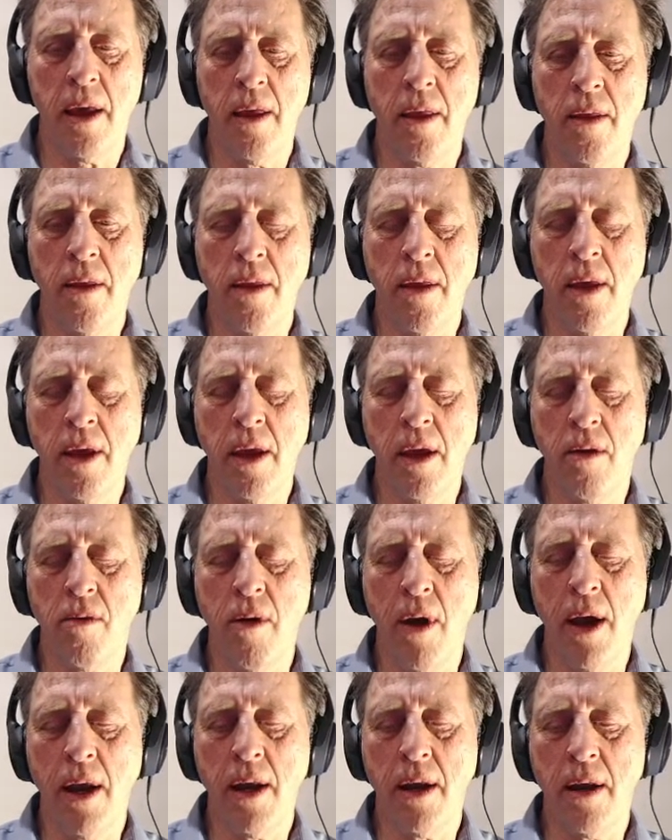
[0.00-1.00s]
the
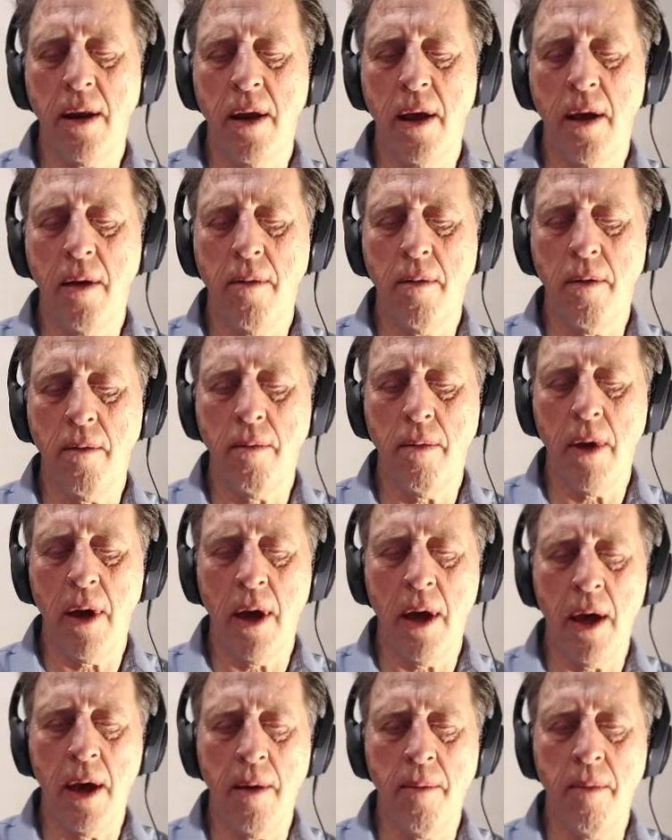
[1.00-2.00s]
great
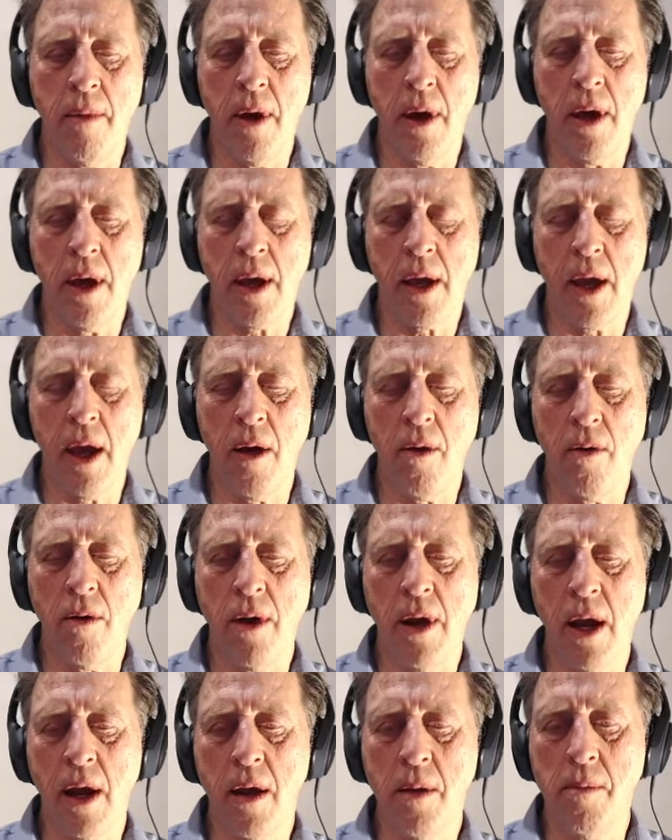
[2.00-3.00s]
Hikaru
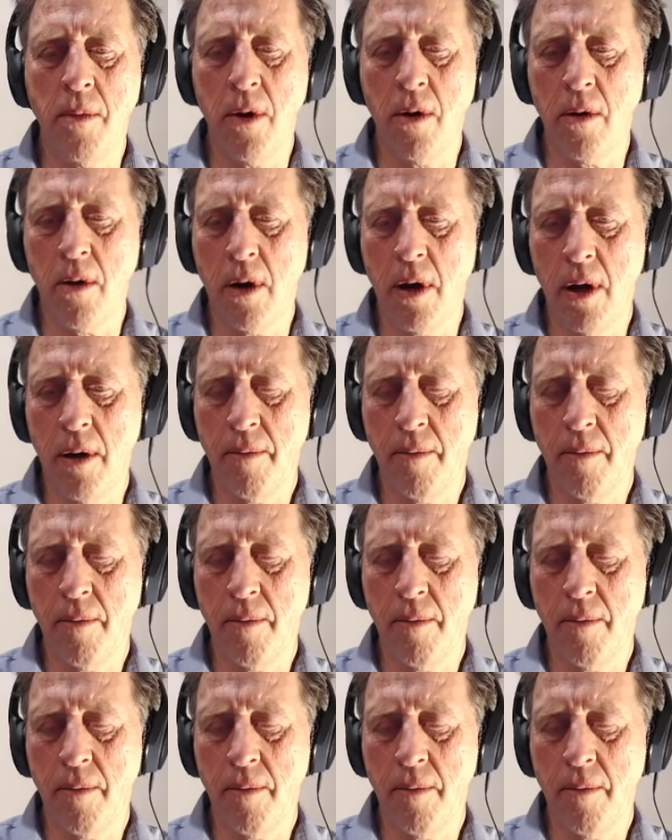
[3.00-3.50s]
Nakamura